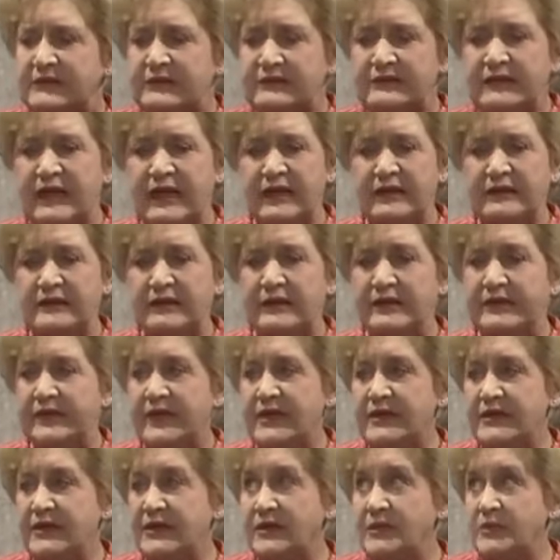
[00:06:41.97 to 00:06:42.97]
Thank God
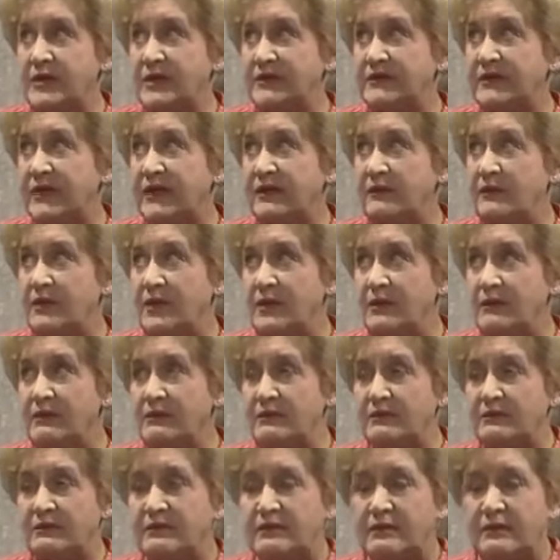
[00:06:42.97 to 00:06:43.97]
I knew what it
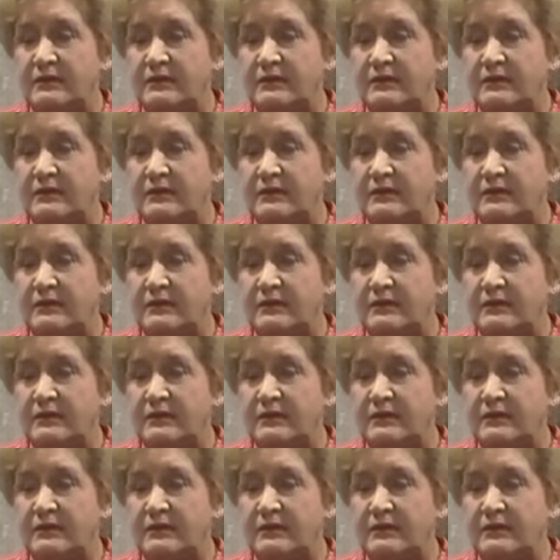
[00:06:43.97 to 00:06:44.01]
was.